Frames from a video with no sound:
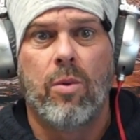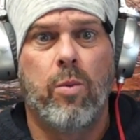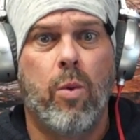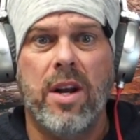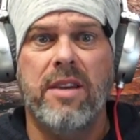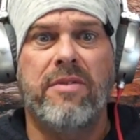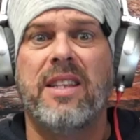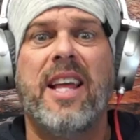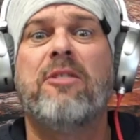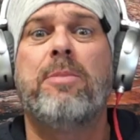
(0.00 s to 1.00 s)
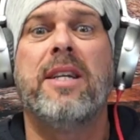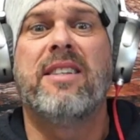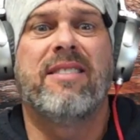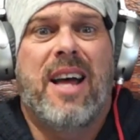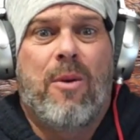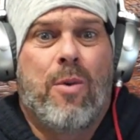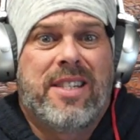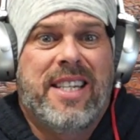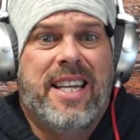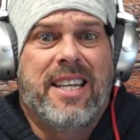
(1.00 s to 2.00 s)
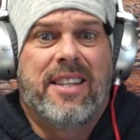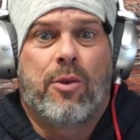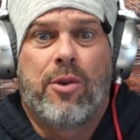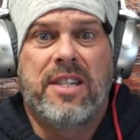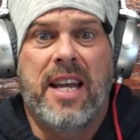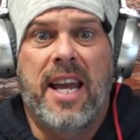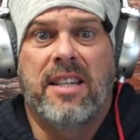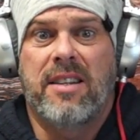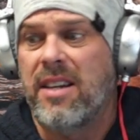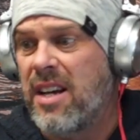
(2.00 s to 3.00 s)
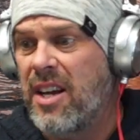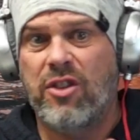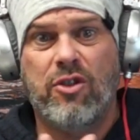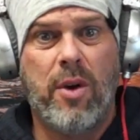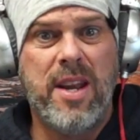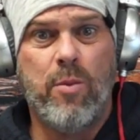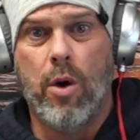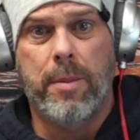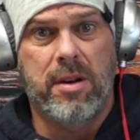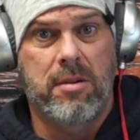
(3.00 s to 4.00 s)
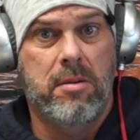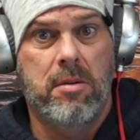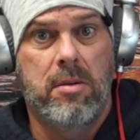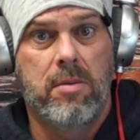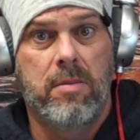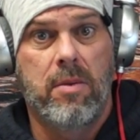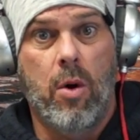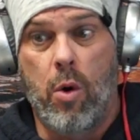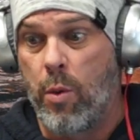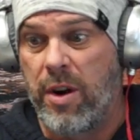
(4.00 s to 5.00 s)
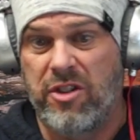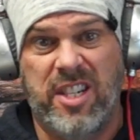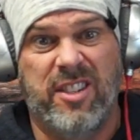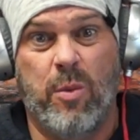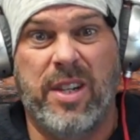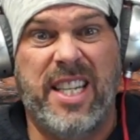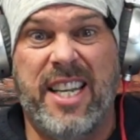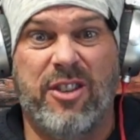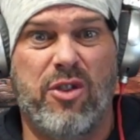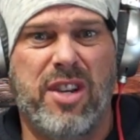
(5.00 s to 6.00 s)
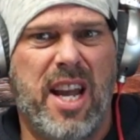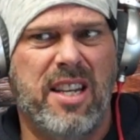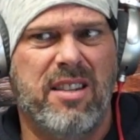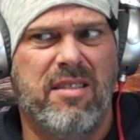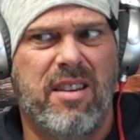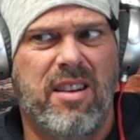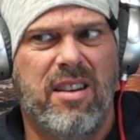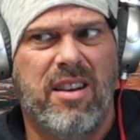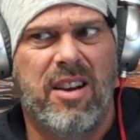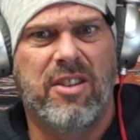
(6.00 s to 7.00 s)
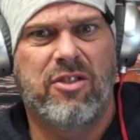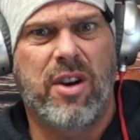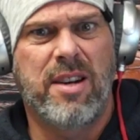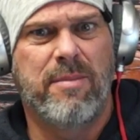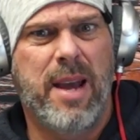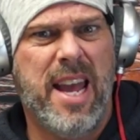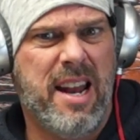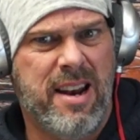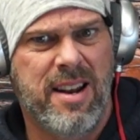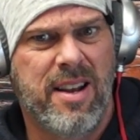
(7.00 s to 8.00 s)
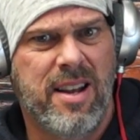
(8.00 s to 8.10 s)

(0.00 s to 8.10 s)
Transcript: What if a lesbian does not want to kiss or date a straight woman? Or what if she doesn't want to kiss or date a straight man?